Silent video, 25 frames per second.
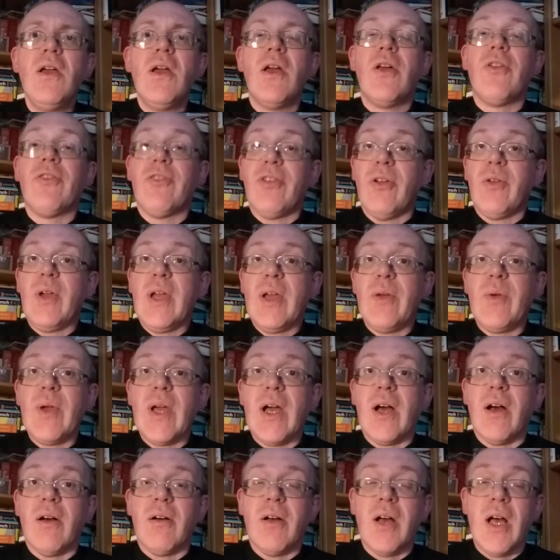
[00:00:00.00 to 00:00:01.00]
And so here we
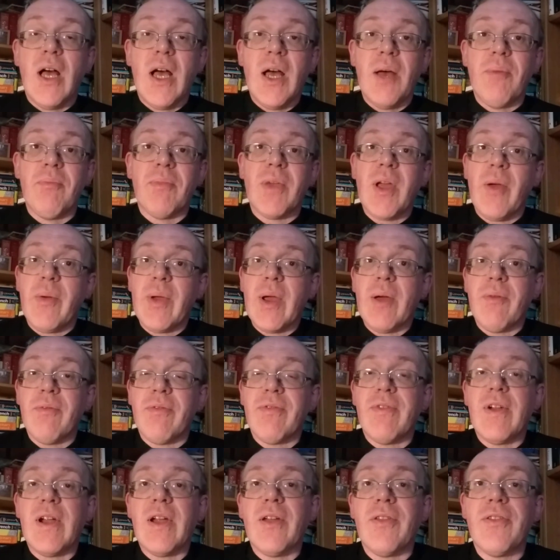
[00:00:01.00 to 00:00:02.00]
are, um, coming up
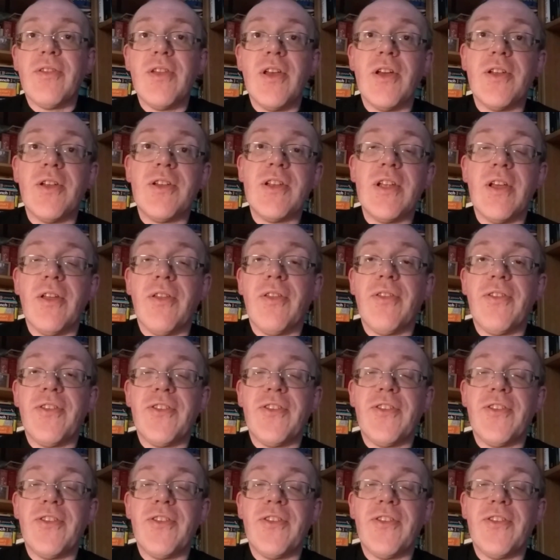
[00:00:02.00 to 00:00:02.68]
for our thirtieth